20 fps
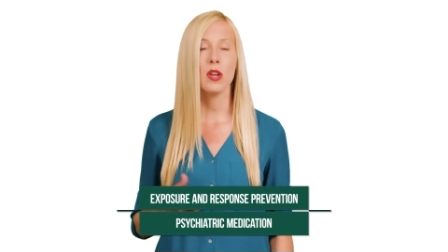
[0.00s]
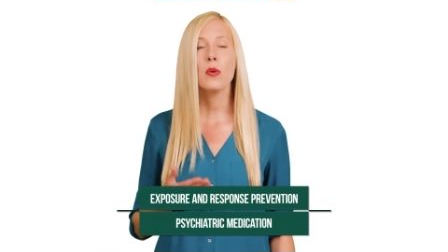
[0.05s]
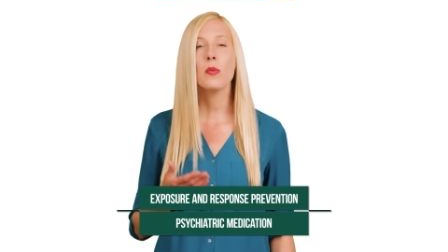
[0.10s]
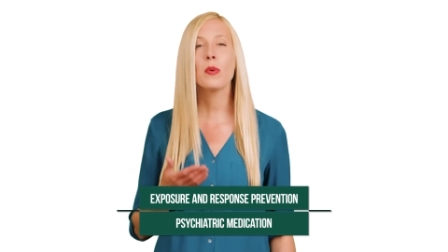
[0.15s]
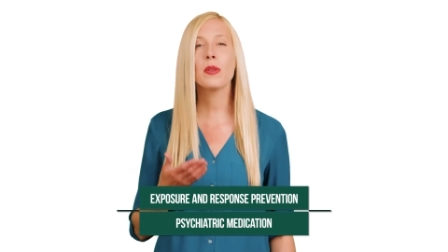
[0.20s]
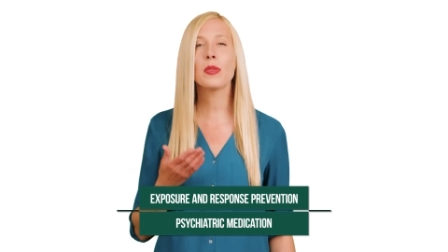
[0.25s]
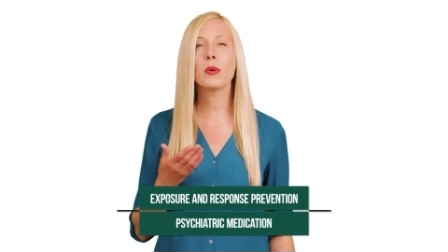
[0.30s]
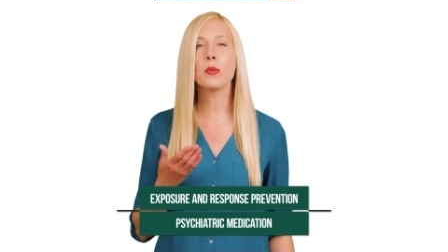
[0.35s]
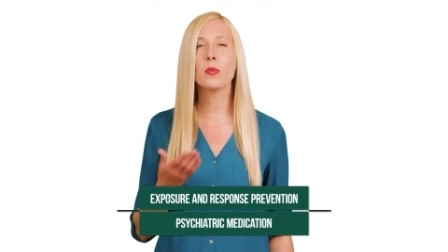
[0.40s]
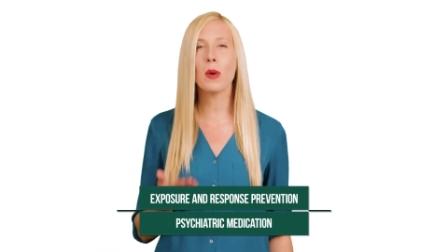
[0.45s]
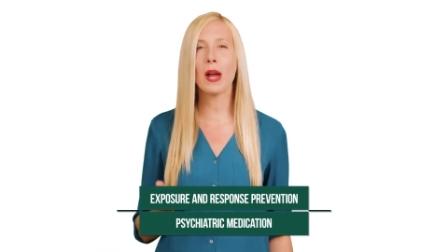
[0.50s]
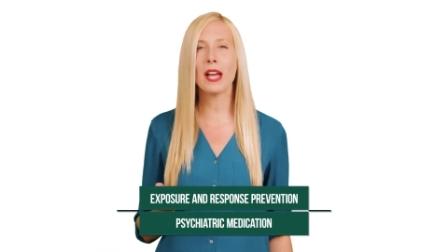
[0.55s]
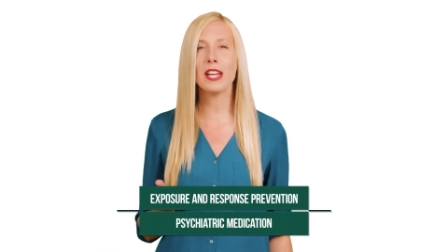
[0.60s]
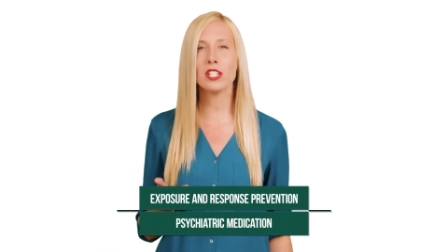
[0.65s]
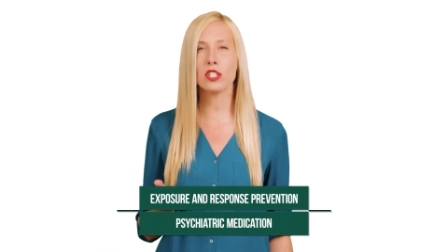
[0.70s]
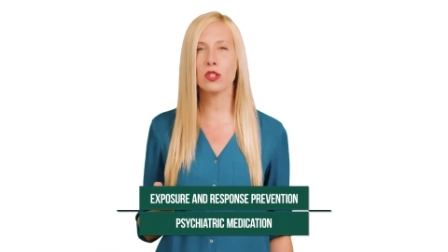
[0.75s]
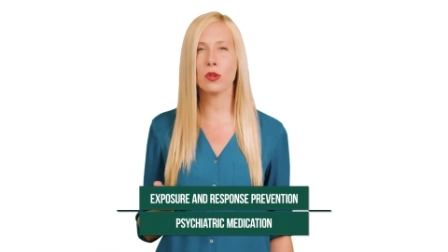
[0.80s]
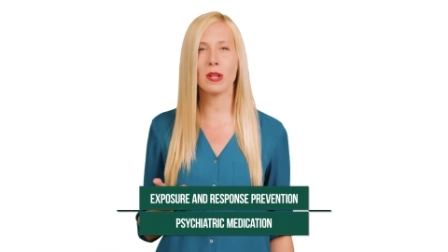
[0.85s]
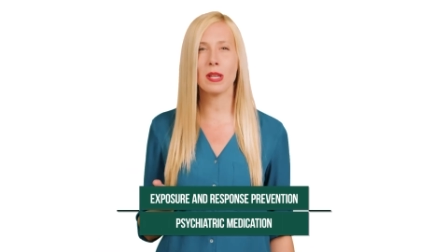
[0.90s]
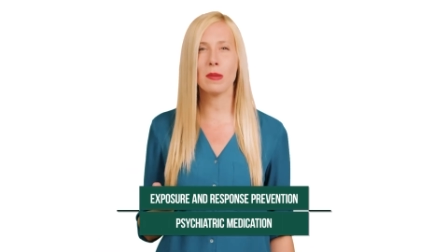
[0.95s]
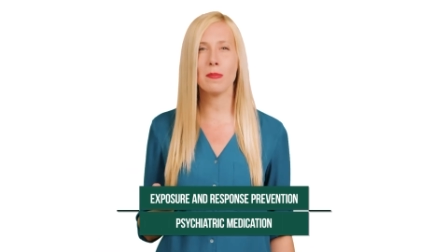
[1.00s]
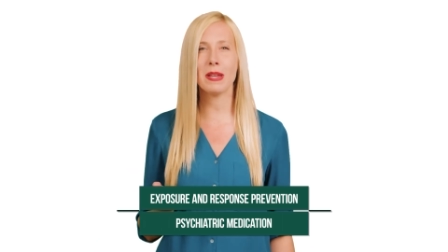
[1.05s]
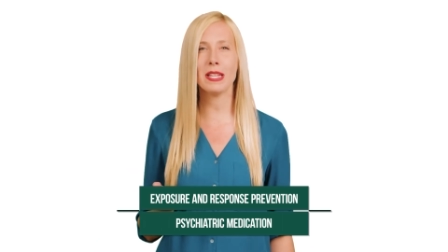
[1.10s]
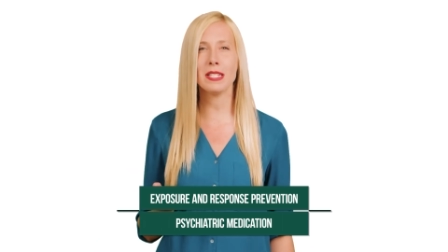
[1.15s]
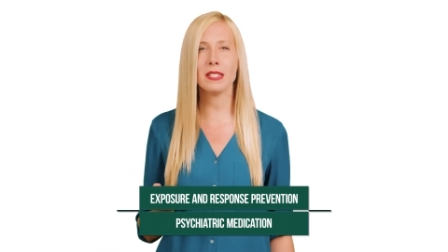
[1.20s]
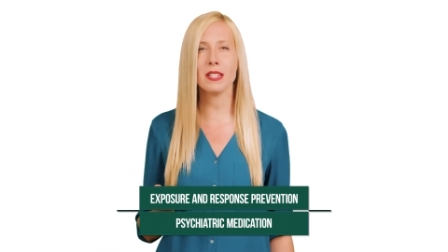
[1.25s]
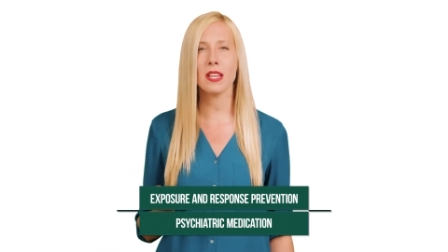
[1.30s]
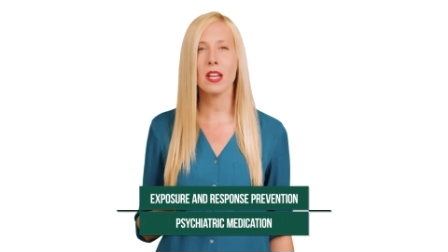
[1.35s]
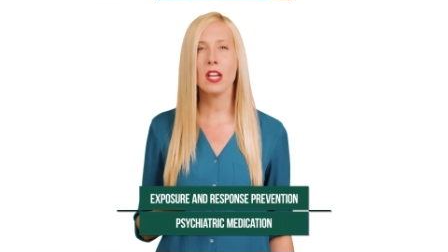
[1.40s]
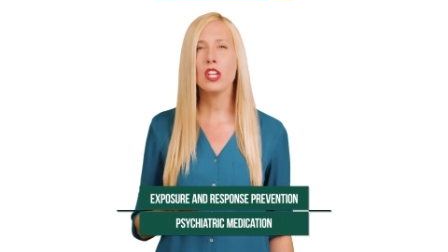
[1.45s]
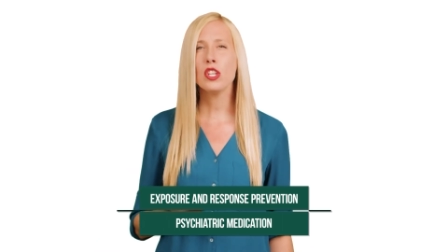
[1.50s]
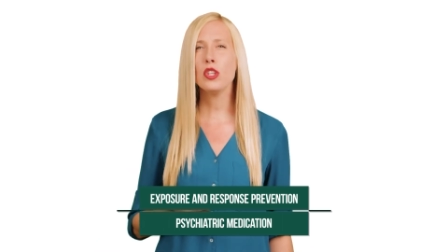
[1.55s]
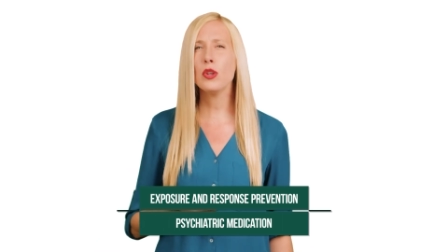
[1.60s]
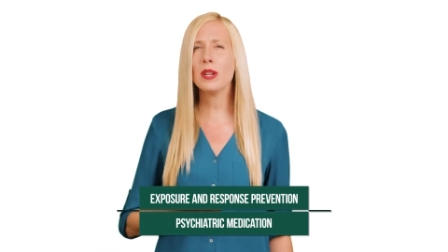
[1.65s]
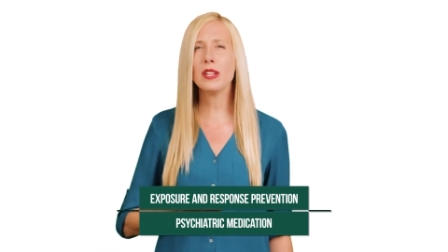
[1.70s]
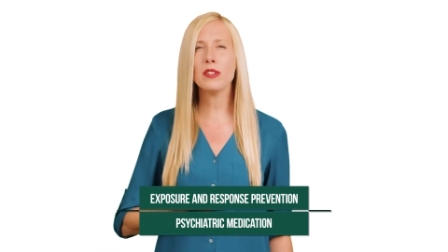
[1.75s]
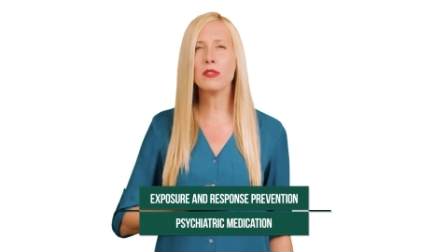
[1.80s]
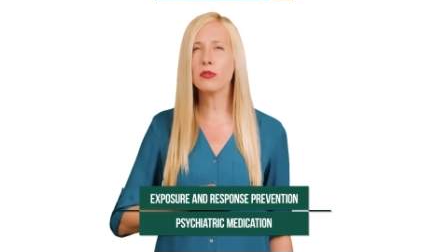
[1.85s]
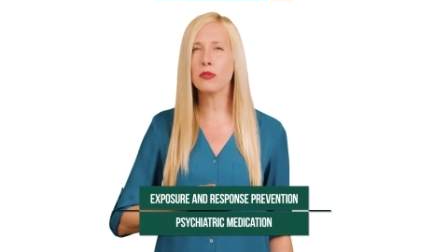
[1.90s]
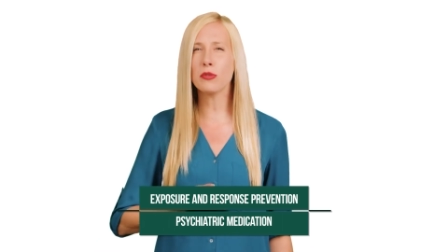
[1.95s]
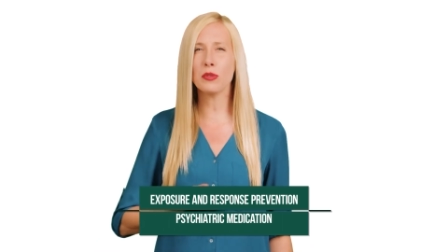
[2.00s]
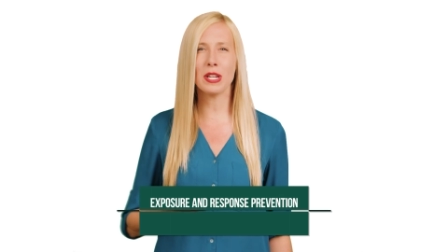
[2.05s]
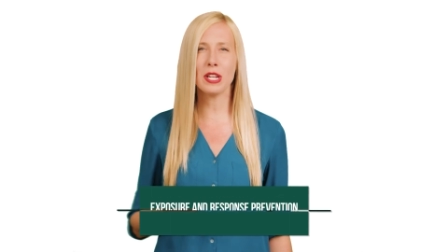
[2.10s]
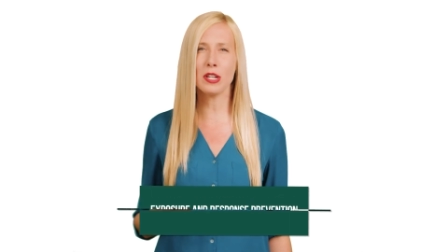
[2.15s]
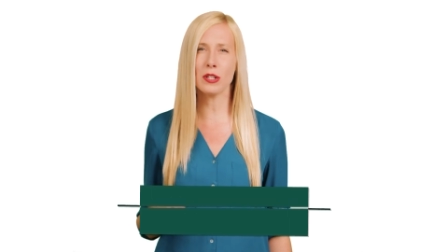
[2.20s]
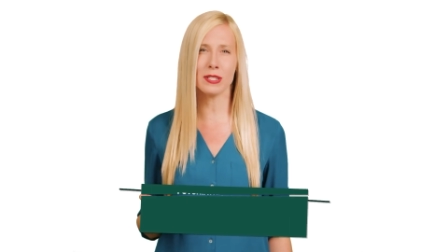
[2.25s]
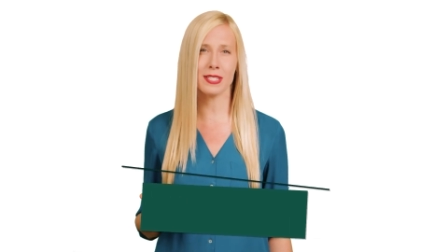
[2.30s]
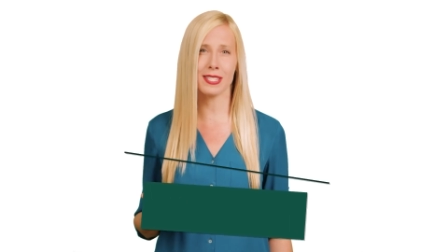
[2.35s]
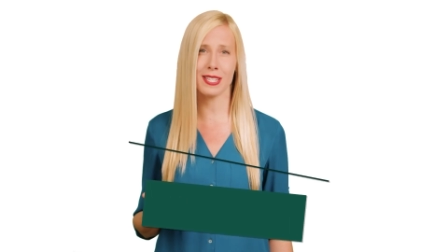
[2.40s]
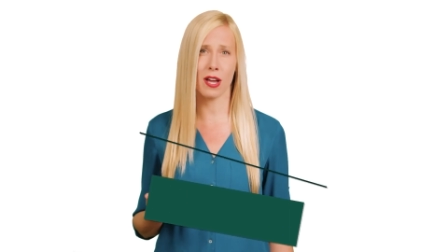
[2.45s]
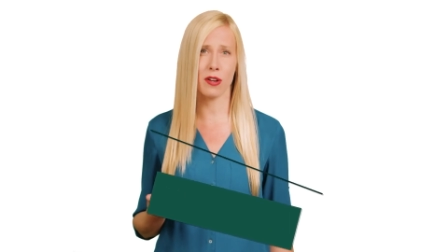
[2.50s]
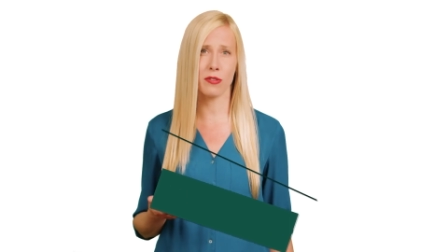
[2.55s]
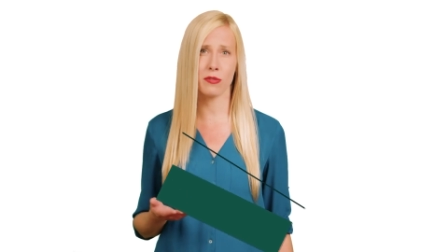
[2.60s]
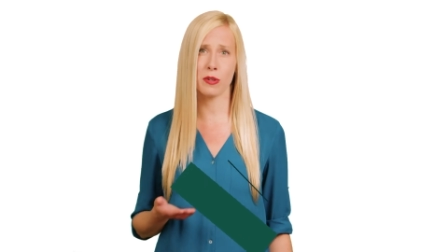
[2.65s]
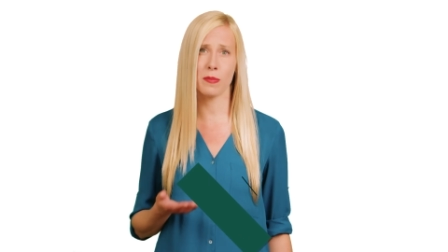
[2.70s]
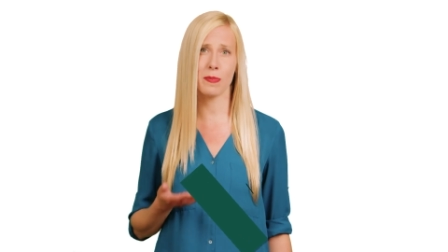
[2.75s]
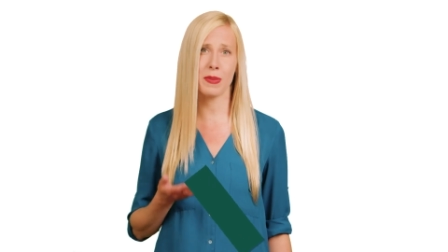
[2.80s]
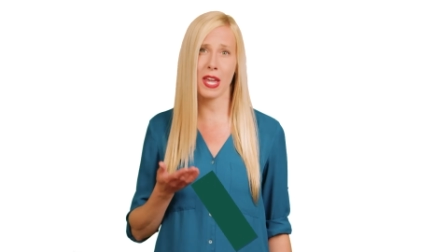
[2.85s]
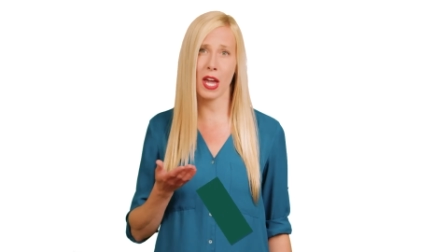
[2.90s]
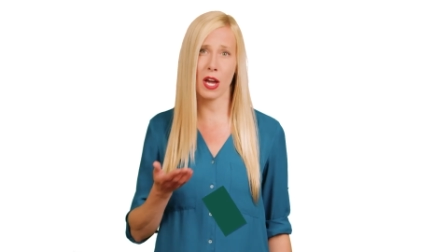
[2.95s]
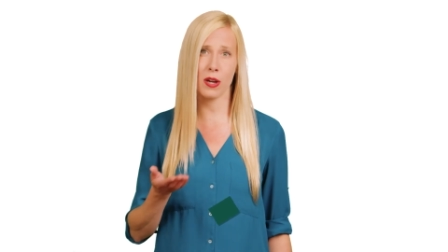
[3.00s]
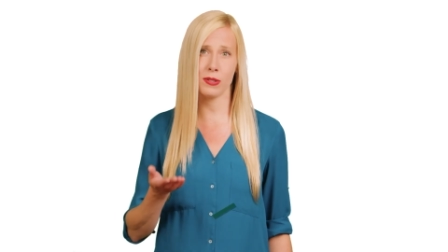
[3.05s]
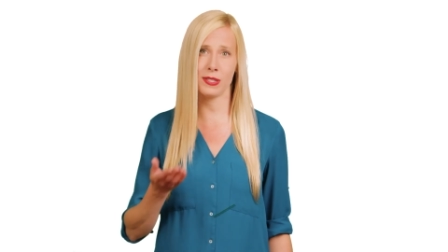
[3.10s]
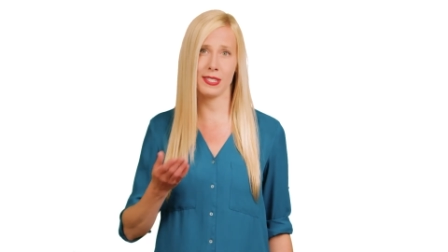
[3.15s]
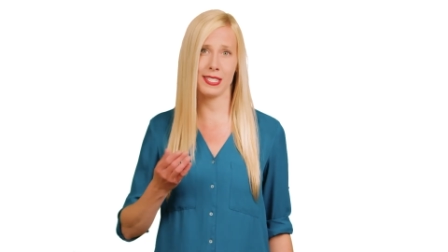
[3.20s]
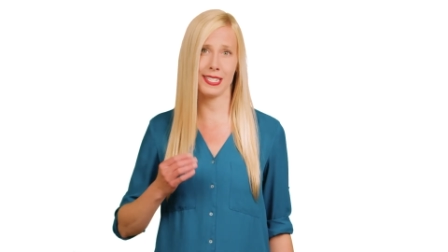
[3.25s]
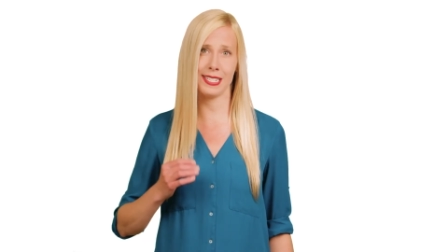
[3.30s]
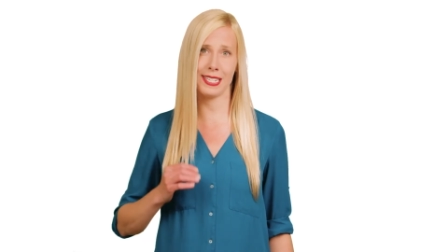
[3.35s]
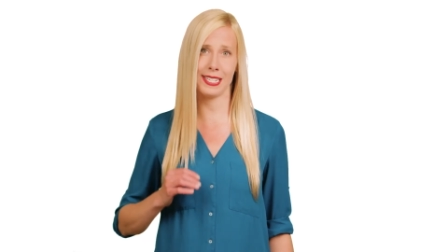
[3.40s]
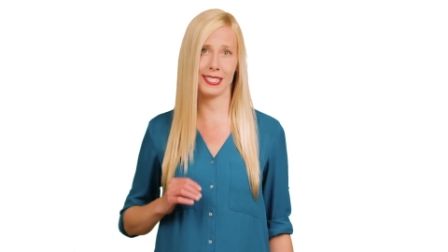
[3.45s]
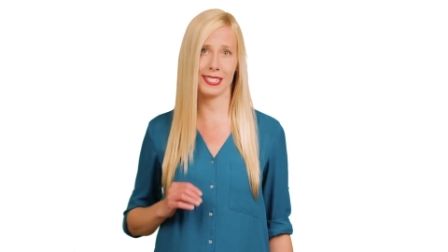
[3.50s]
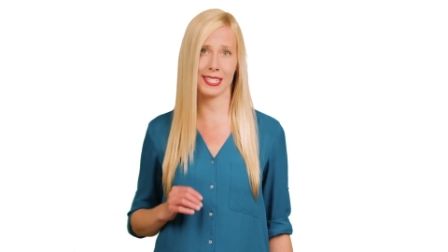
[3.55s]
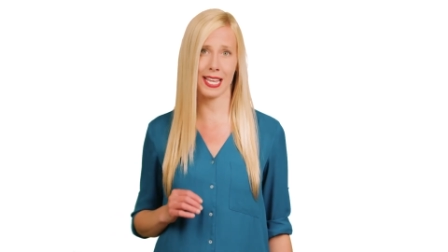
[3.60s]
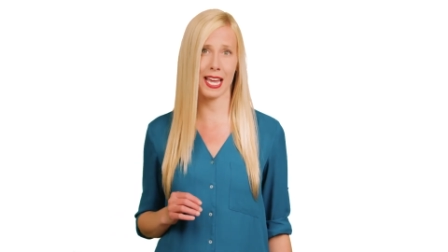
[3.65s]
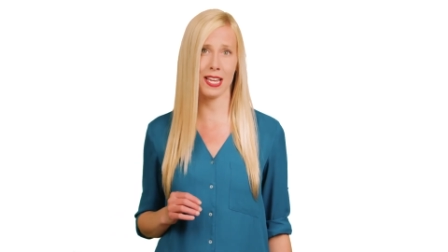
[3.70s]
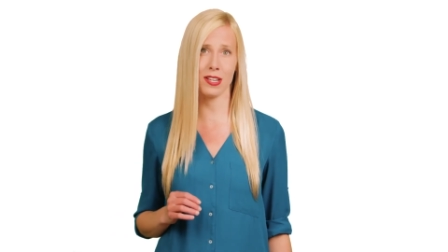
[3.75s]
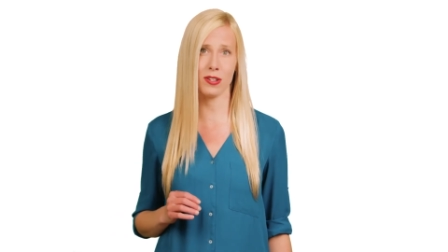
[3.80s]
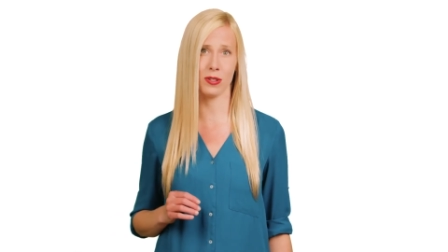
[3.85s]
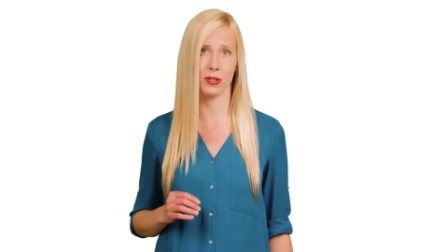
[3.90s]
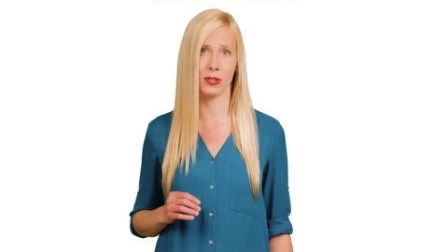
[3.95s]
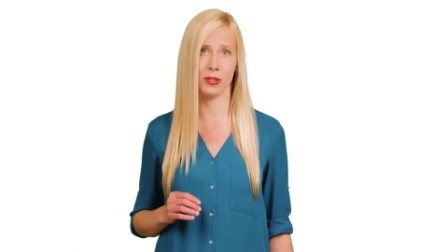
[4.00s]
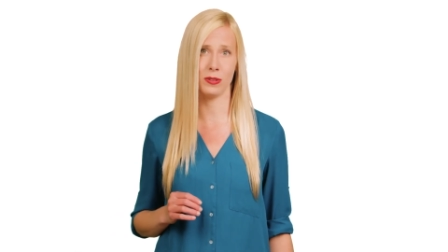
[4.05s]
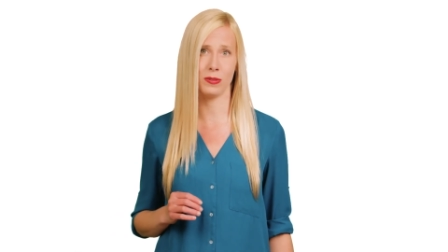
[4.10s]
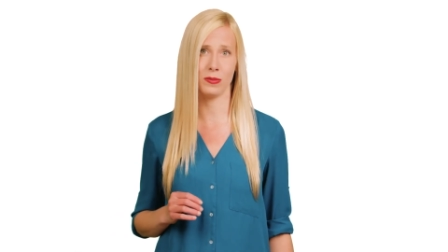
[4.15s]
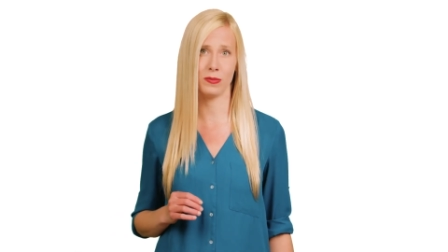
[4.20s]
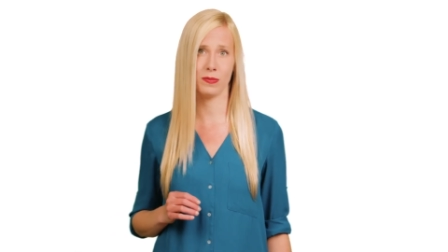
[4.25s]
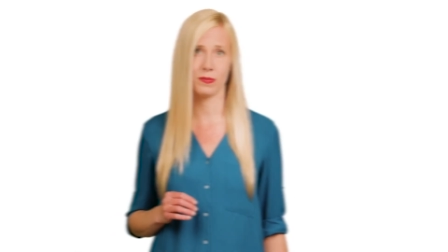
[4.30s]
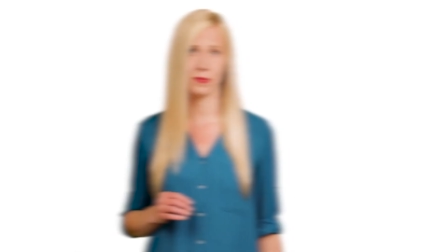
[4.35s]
With the right treatment, you can free yourself from the OCD cycle.